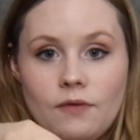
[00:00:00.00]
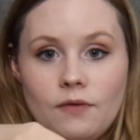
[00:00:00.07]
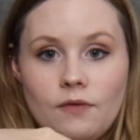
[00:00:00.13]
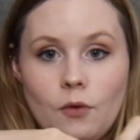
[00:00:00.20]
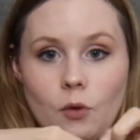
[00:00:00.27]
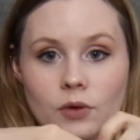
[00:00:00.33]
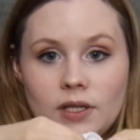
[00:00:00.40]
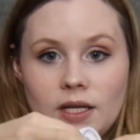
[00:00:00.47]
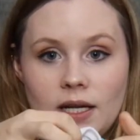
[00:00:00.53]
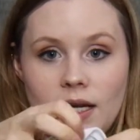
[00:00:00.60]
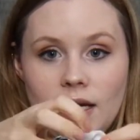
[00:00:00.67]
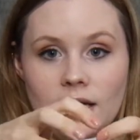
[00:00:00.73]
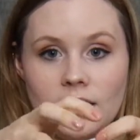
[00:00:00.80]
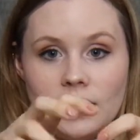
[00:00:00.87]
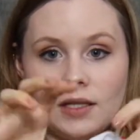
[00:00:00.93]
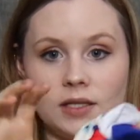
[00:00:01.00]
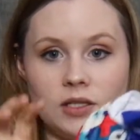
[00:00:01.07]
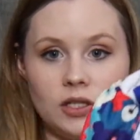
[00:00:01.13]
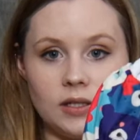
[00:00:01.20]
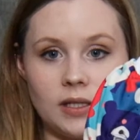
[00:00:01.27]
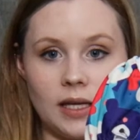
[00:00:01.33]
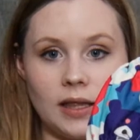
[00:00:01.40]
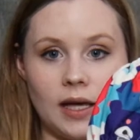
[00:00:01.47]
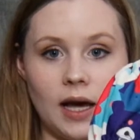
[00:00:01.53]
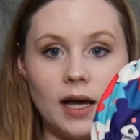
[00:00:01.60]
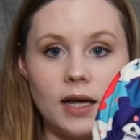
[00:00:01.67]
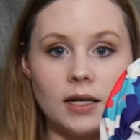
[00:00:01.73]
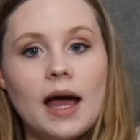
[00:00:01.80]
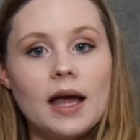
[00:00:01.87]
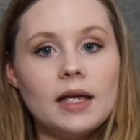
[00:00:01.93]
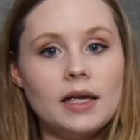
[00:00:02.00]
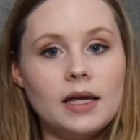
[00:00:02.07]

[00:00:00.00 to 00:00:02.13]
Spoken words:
fold it in just like that.